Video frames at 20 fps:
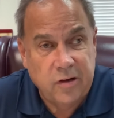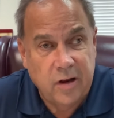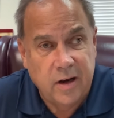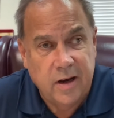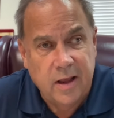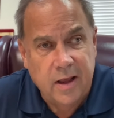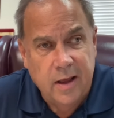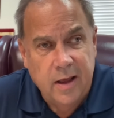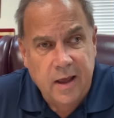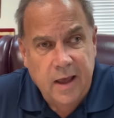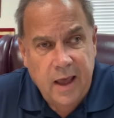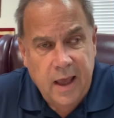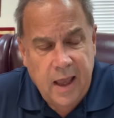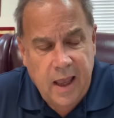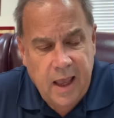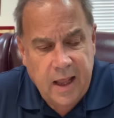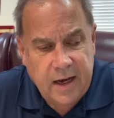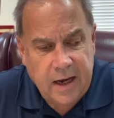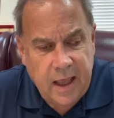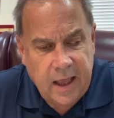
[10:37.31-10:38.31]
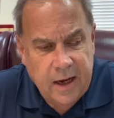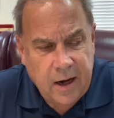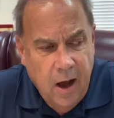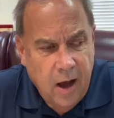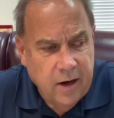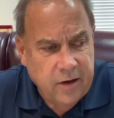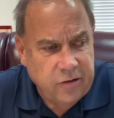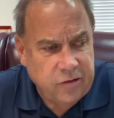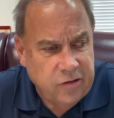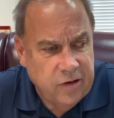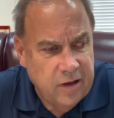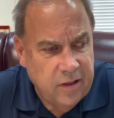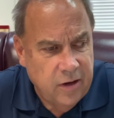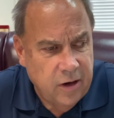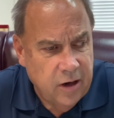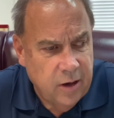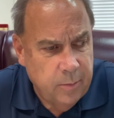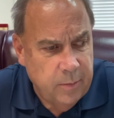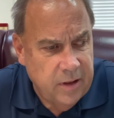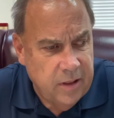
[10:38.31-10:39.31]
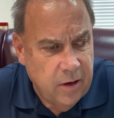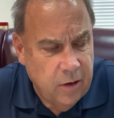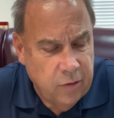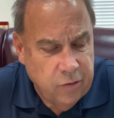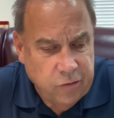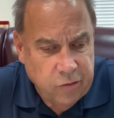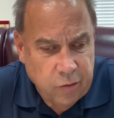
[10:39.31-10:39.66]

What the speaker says: And honestly, there are going to be those